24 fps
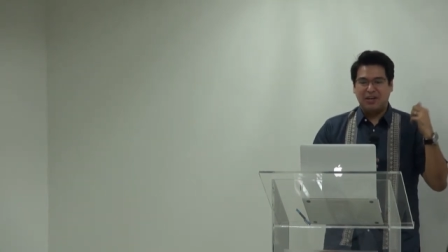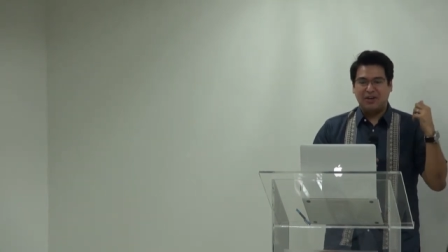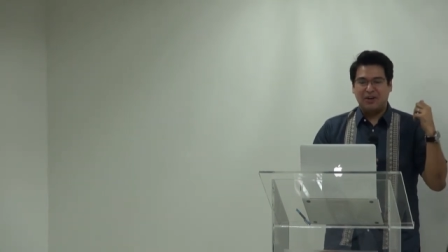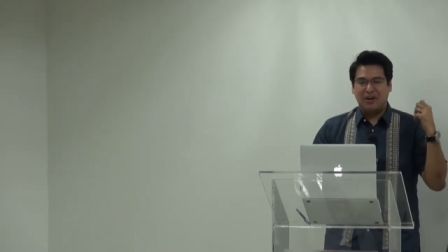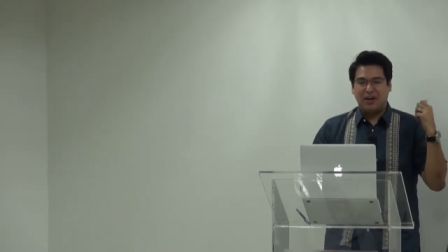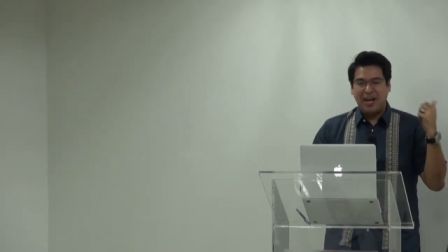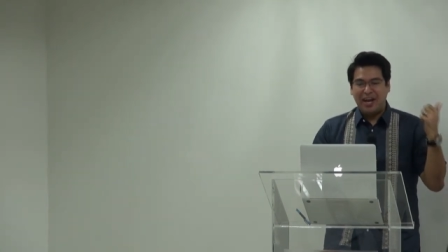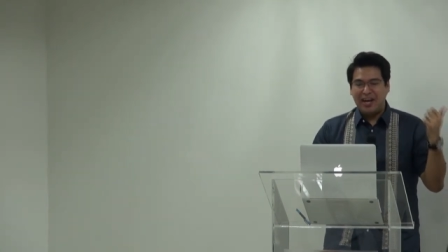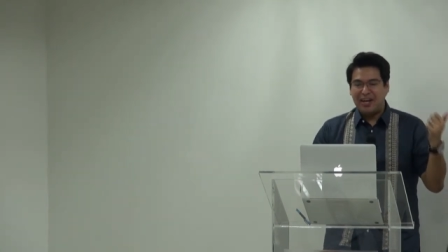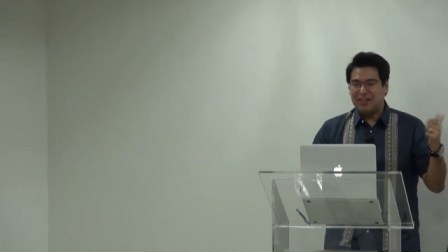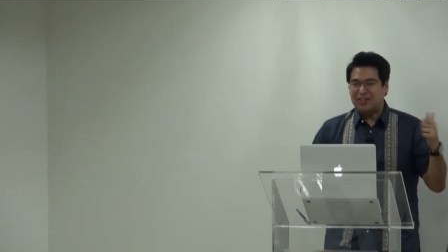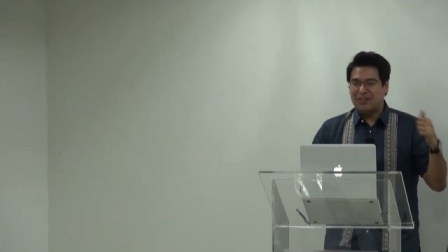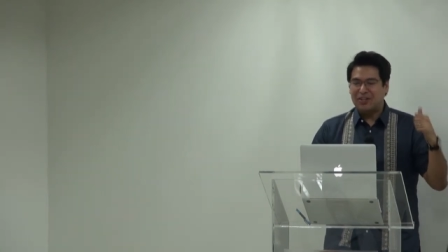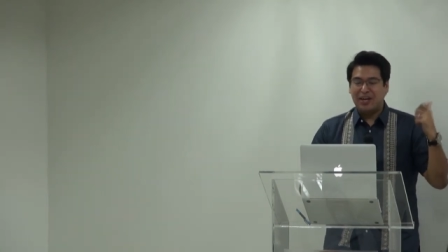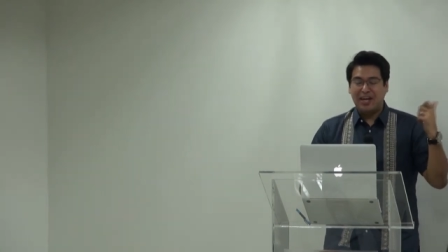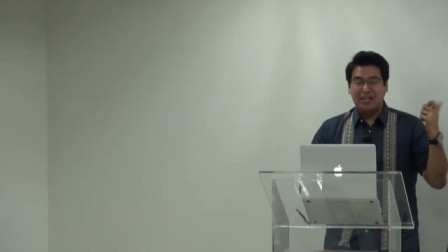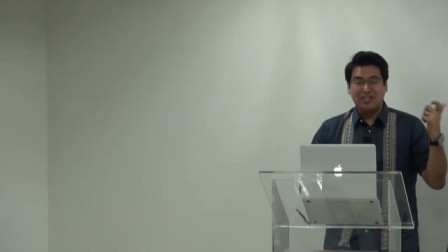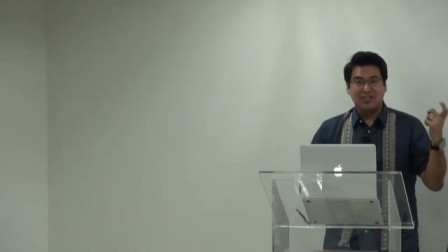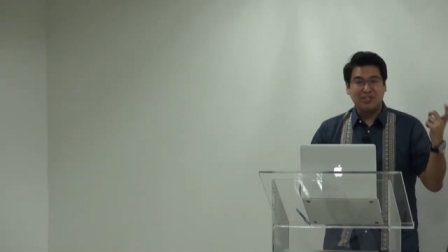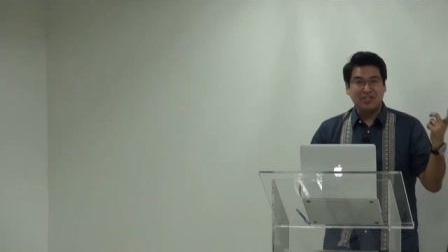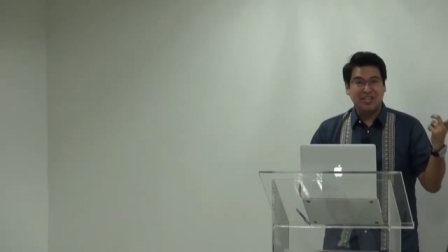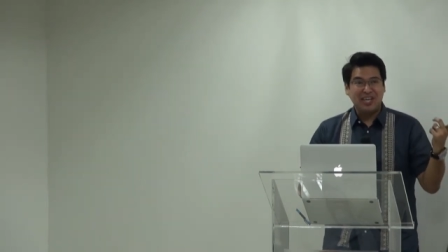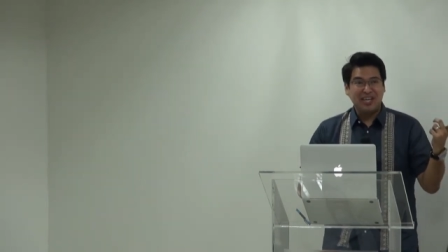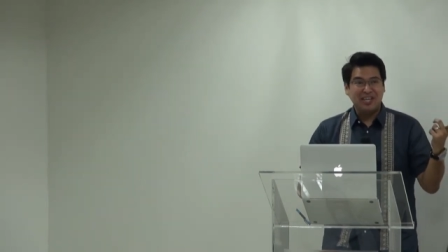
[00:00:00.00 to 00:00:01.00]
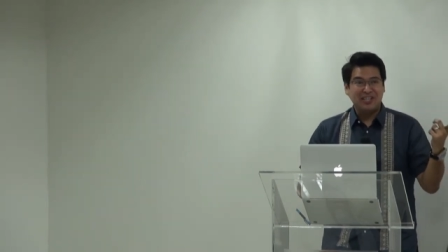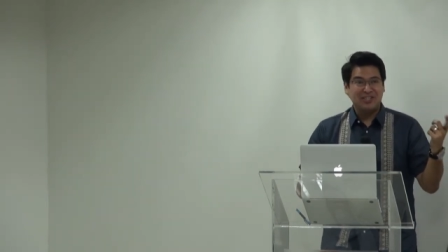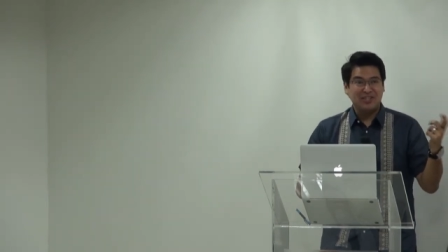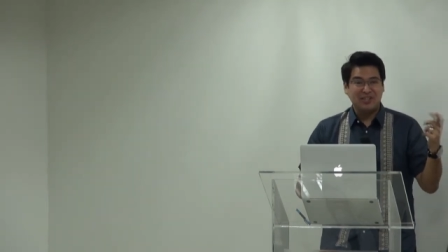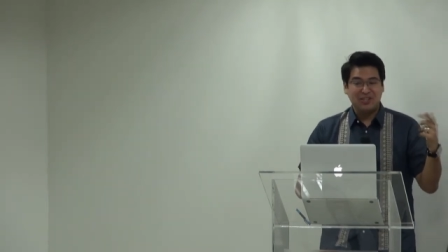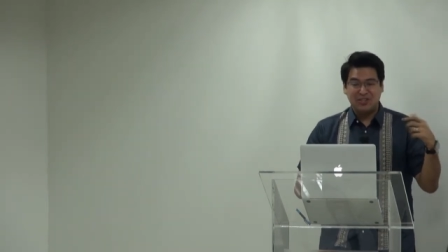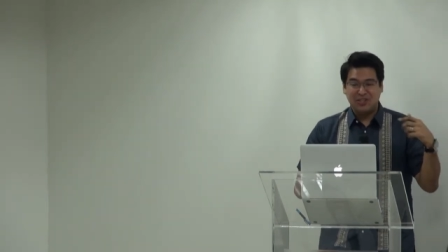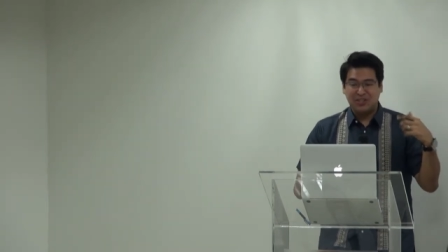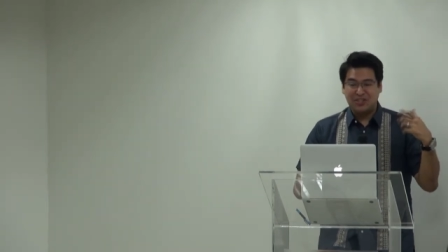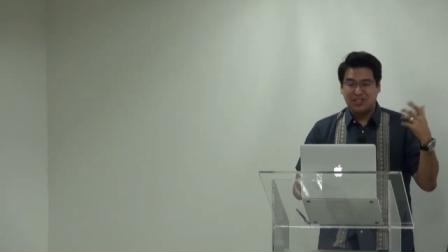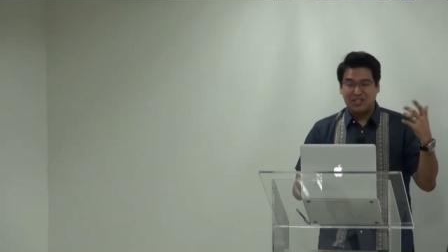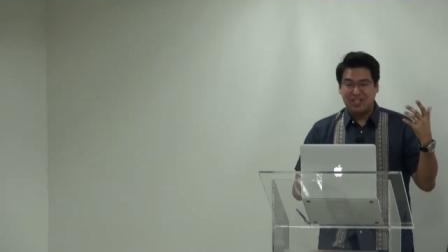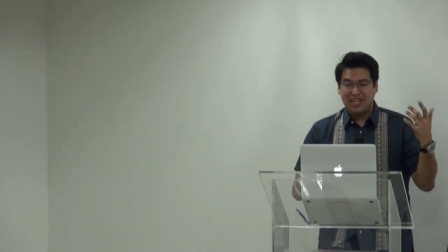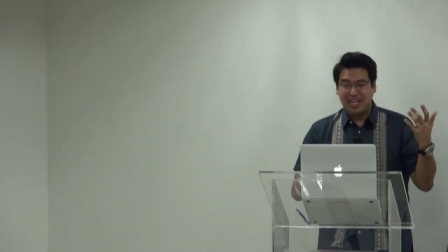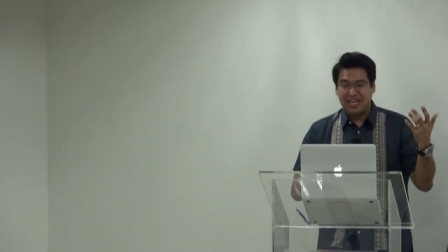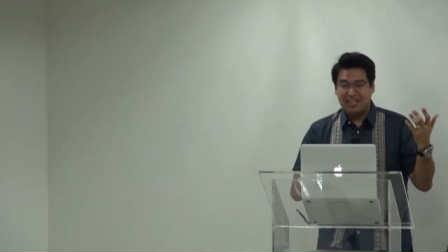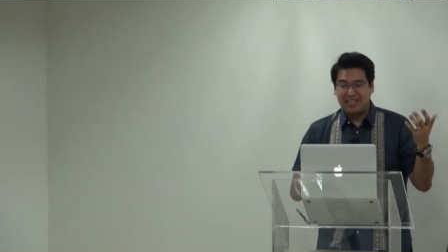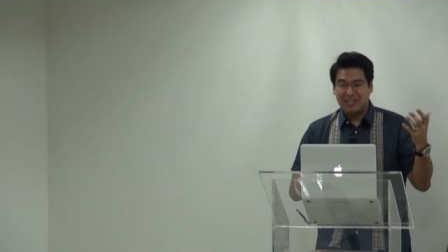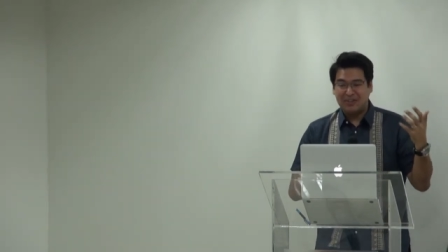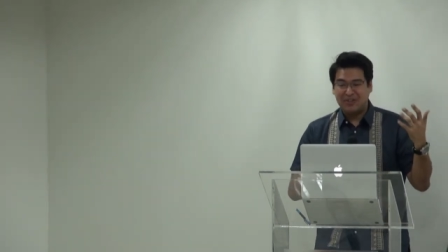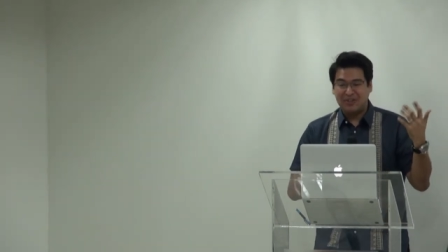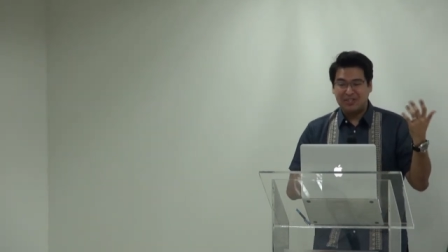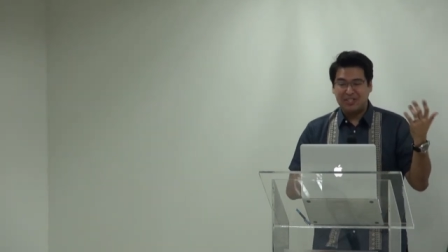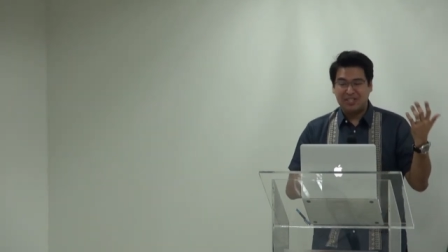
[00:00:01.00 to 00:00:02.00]
your health, your education, your
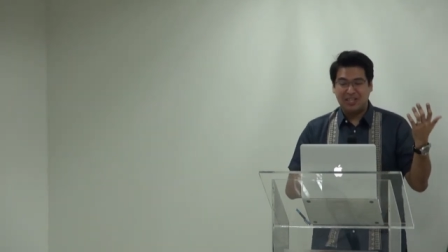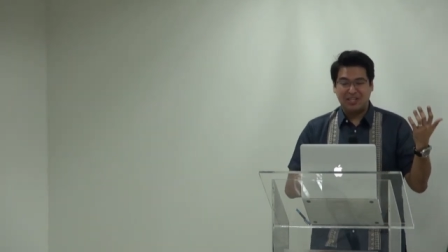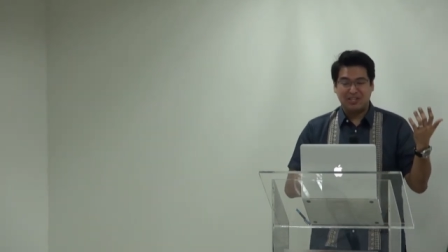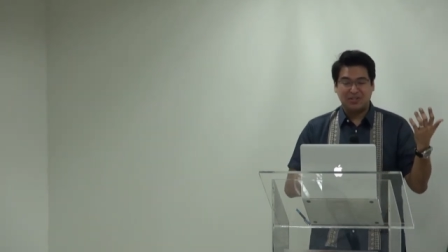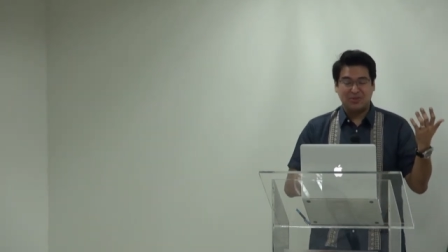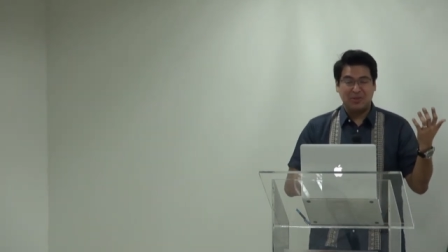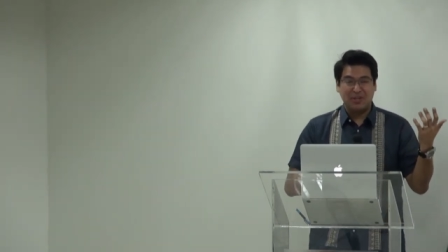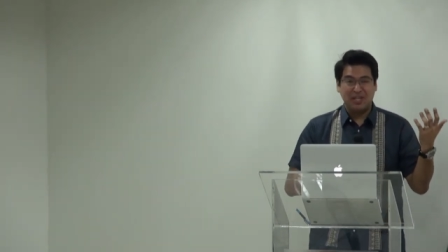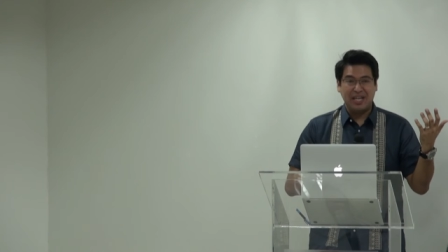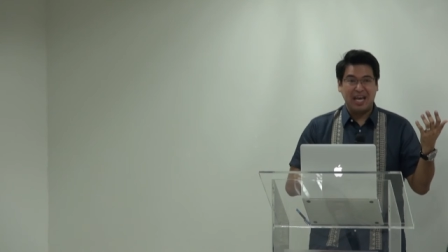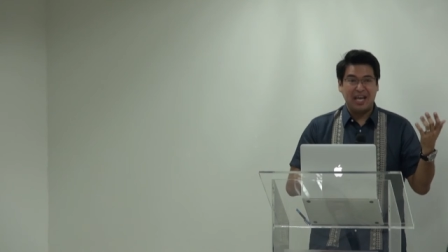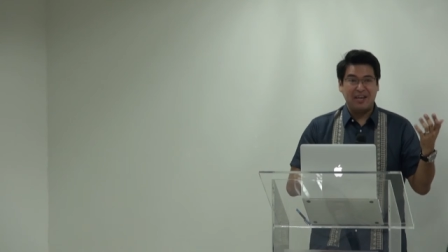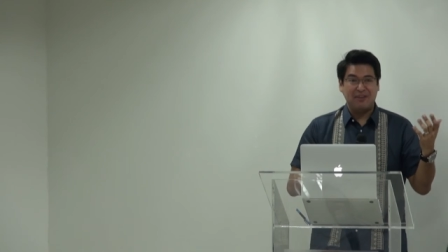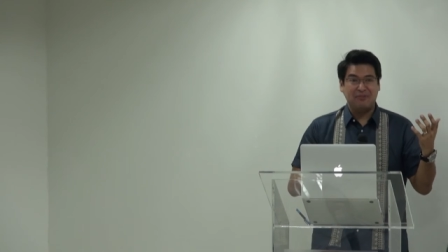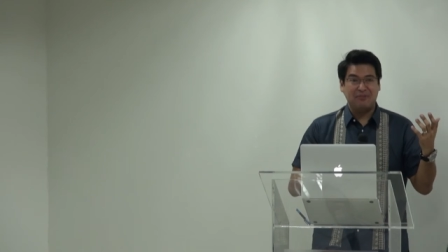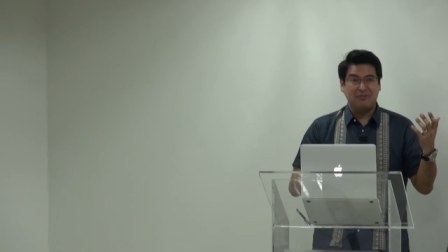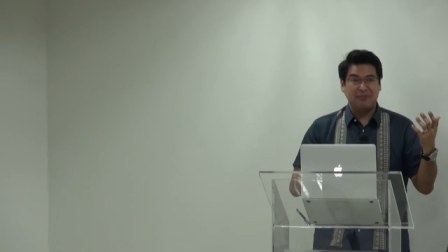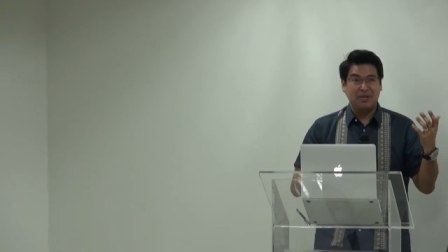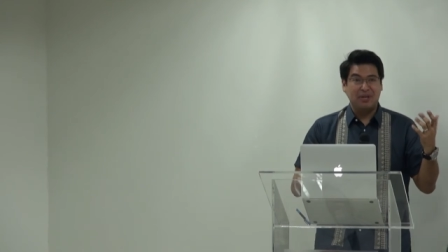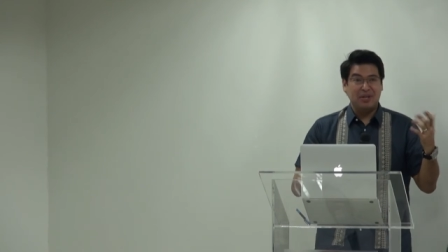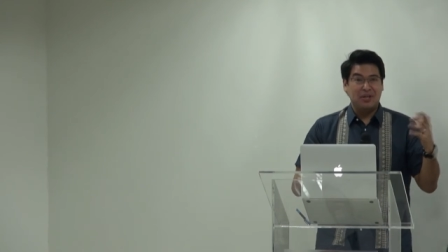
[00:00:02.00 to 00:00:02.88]
genetic or sexual life.